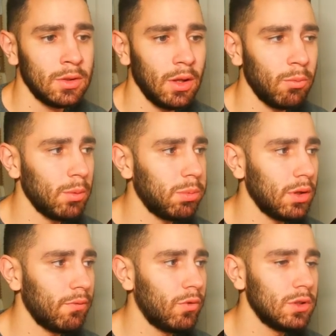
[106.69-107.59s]
Then we're
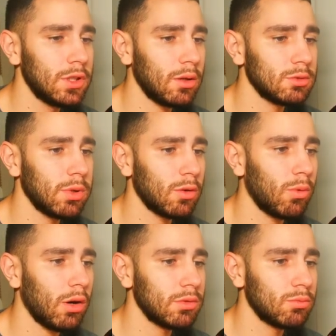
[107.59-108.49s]
playing 3 times Black
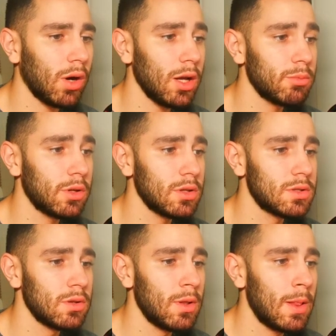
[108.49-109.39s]
Warwind. Why? Because